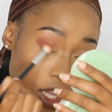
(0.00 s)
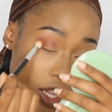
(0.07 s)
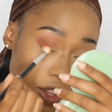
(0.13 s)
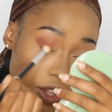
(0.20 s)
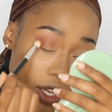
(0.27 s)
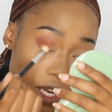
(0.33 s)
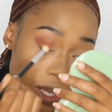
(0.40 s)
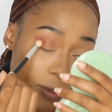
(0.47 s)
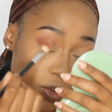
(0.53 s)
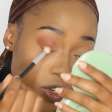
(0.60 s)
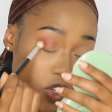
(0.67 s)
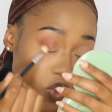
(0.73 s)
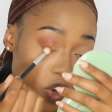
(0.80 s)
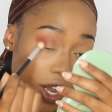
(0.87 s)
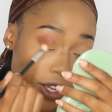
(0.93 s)
Then I'm gonna
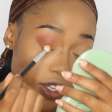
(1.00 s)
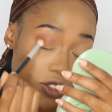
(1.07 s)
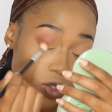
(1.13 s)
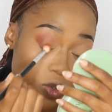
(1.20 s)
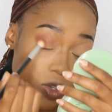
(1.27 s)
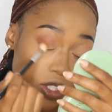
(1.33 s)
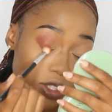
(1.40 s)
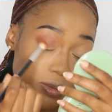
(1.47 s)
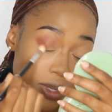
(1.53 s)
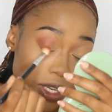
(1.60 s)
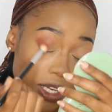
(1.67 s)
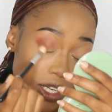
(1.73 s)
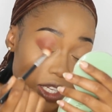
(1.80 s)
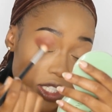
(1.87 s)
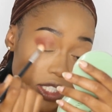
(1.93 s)
drag it towards my
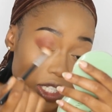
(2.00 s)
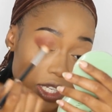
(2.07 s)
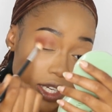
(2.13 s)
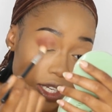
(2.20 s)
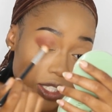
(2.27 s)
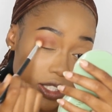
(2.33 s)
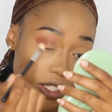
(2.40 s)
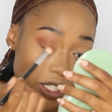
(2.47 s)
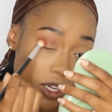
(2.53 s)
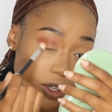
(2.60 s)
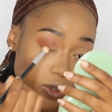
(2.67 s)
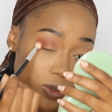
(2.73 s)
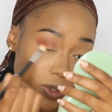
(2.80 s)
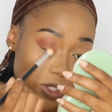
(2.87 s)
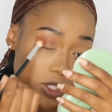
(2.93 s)
lash line
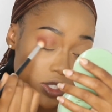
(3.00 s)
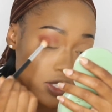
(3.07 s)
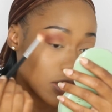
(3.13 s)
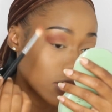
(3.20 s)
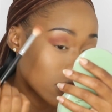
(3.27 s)
downwards.